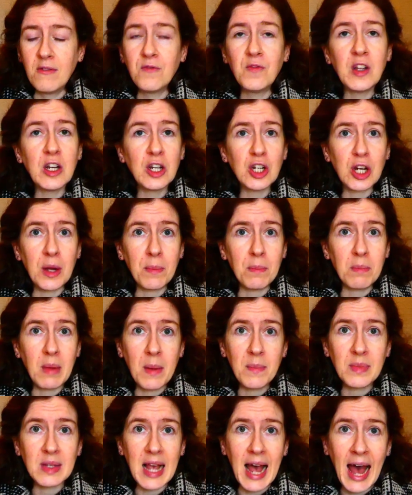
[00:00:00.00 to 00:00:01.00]
finish up
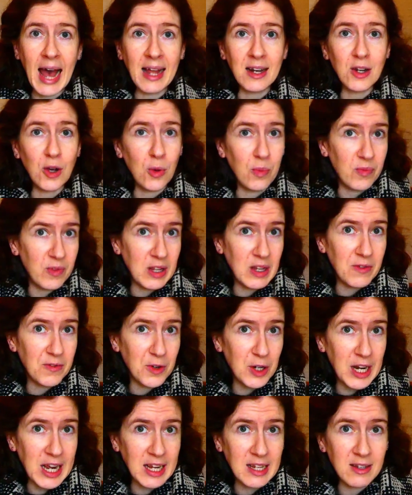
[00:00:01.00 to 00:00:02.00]
Mum's hat hopefully
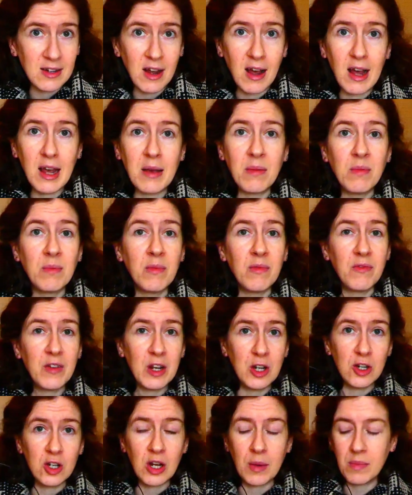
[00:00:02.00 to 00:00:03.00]
for next time,
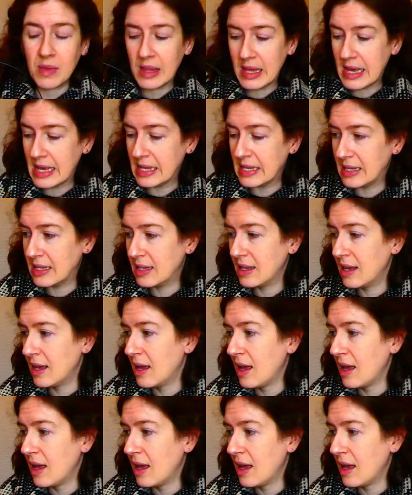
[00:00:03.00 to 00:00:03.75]
finish up this,